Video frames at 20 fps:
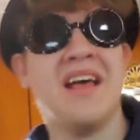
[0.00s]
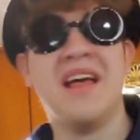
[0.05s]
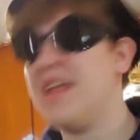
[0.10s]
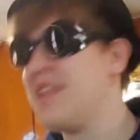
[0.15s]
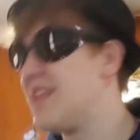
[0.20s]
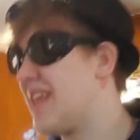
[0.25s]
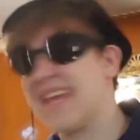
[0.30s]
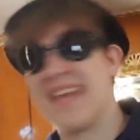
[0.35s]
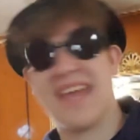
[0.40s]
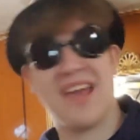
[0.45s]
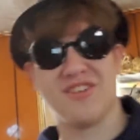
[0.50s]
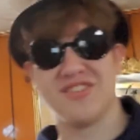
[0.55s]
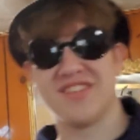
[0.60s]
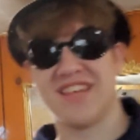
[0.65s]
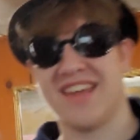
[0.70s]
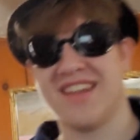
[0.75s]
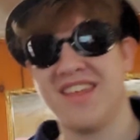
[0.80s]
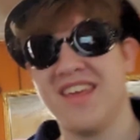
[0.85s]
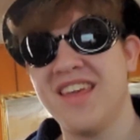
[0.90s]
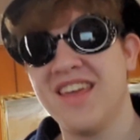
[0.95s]
Like hell
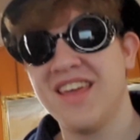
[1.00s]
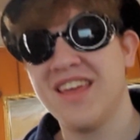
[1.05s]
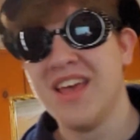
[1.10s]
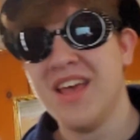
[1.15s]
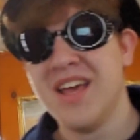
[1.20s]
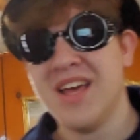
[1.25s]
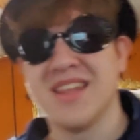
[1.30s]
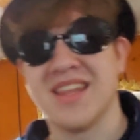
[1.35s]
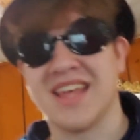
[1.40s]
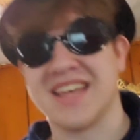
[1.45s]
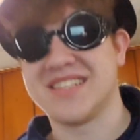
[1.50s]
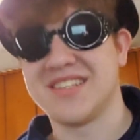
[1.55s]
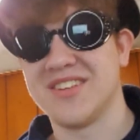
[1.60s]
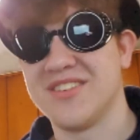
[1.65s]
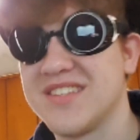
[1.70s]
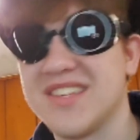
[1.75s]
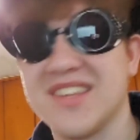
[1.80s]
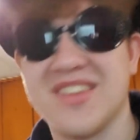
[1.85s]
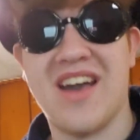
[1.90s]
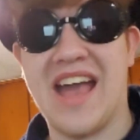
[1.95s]
dead? Like
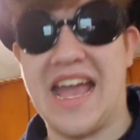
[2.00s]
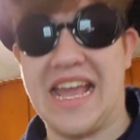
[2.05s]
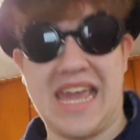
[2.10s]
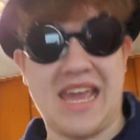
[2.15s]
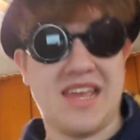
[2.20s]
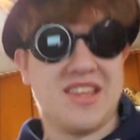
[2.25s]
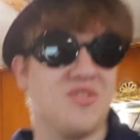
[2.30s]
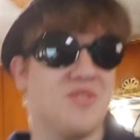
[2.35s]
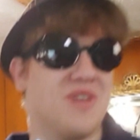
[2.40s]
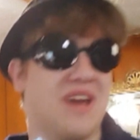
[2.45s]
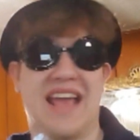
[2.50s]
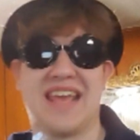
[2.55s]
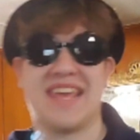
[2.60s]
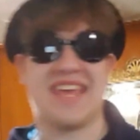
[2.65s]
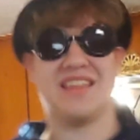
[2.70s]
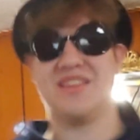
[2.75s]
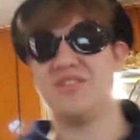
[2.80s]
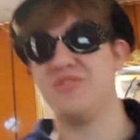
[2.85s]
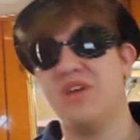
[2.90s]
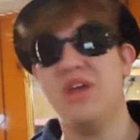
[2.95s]
seriously though, I can't do it. I
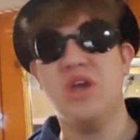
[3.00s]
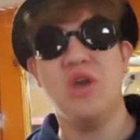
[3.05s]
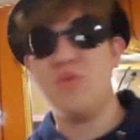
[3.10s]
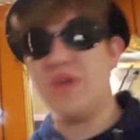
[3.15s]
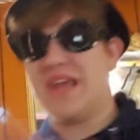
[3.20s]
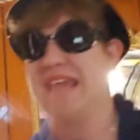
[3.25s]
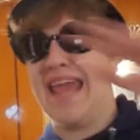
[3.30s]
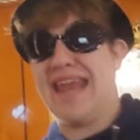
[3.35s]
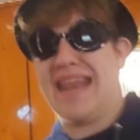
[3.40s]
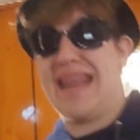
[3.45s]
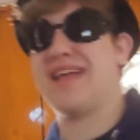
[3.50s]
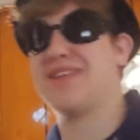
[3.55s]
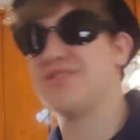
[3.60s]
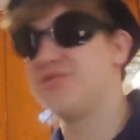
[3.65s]
can't do it. We cannot